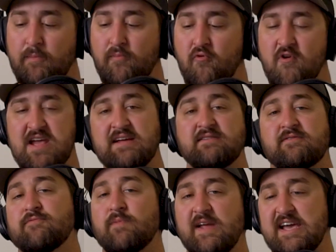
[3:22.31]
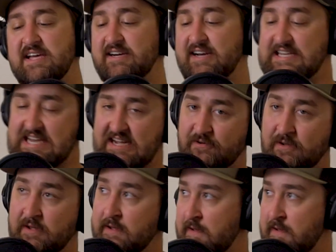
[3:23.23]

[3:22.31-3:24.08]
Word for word: Brant from Canada. Now,